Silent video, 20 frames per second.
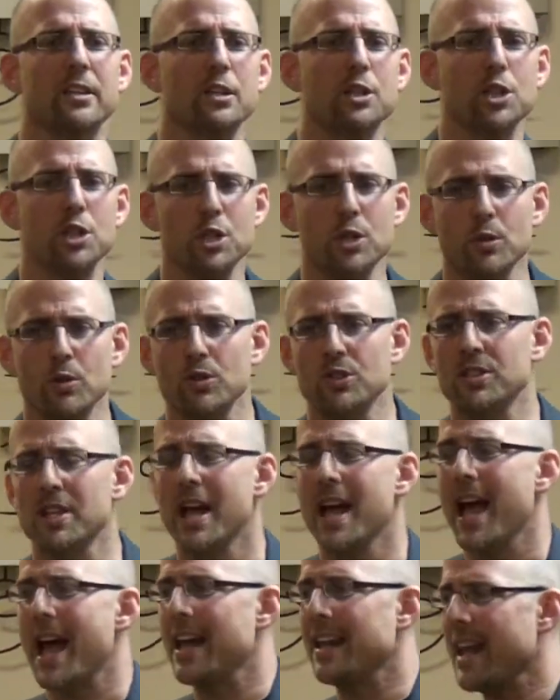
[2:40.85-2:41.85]
to choose
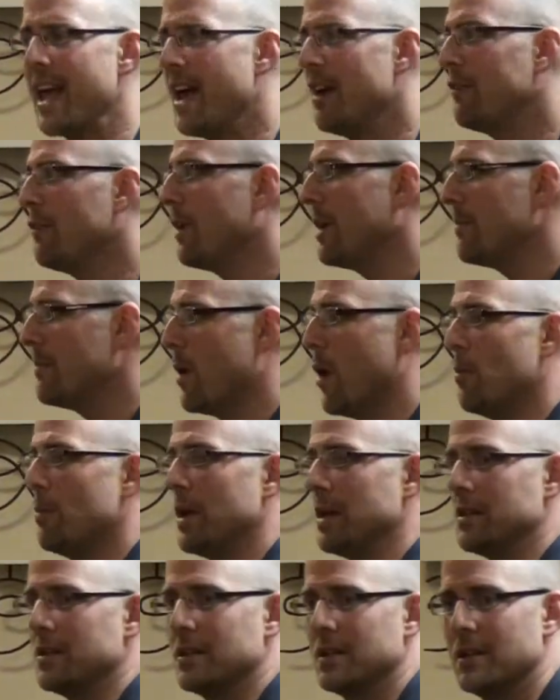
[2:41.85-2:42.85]
at every
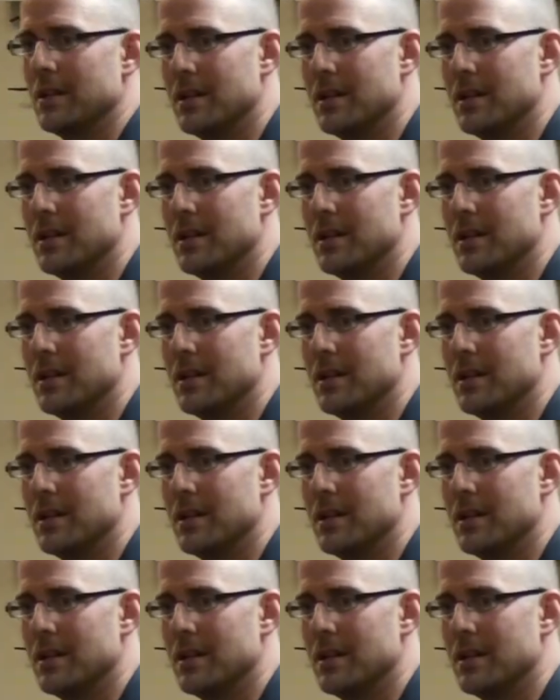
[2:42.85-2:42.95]
moment?